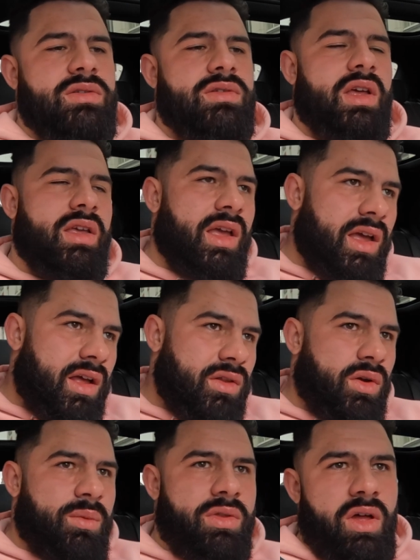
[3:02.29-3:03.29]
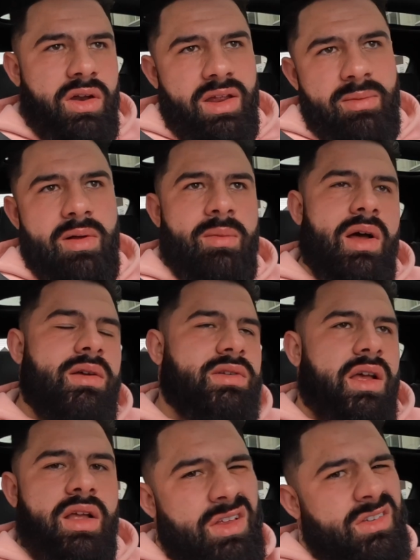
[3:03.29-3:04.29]
And she said, yeah, do it with honey, blah, blah. I
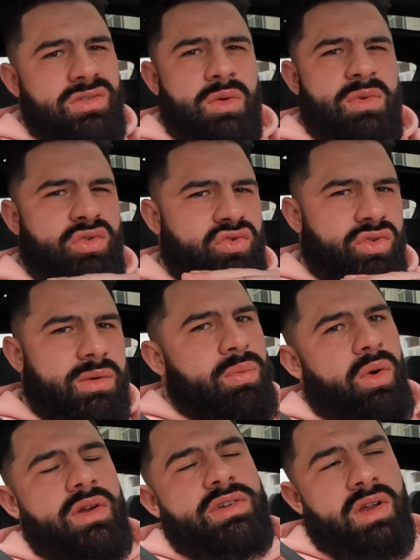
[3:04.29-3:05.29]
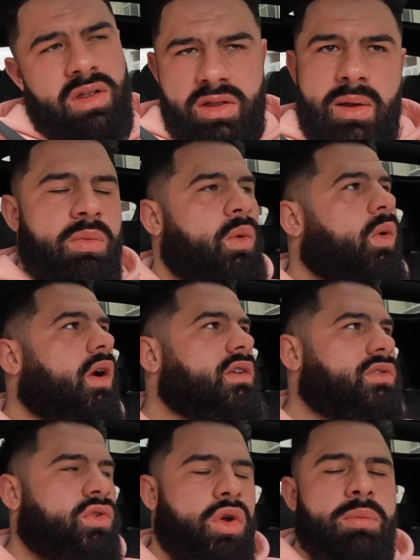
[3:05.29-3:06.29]
was like, can you just do me straight porridge? Yep, no
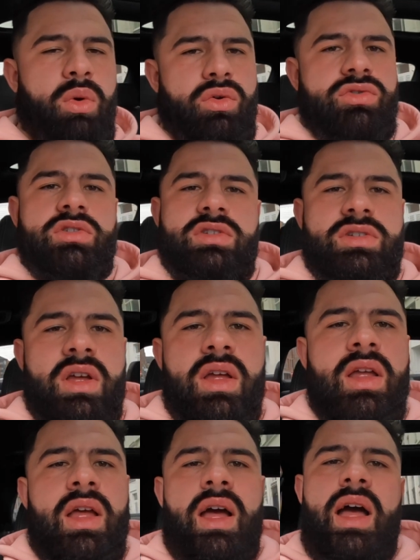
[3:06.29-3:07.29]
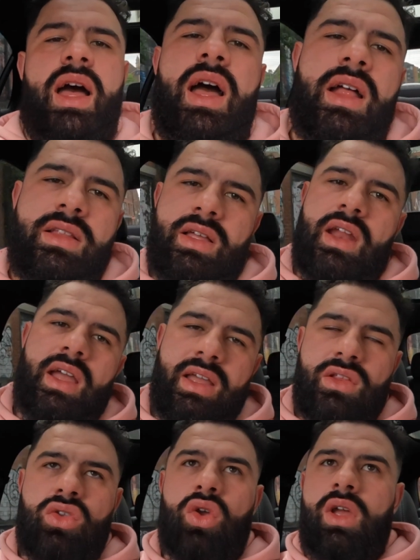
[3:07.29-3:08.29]
worries, 2 portions. And can I
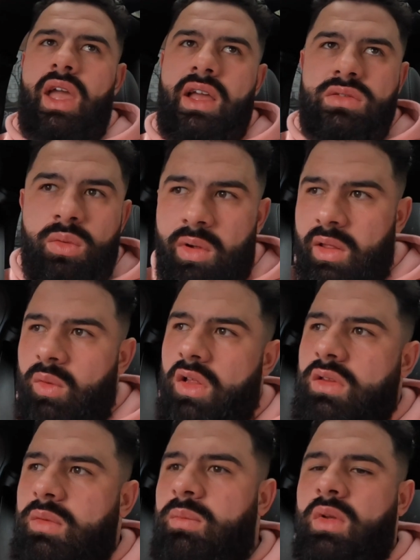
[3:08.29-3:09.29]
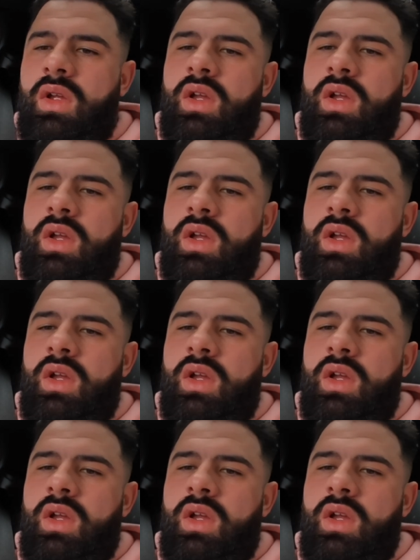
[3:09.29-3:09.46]
get 2 eggs? What way do you want them?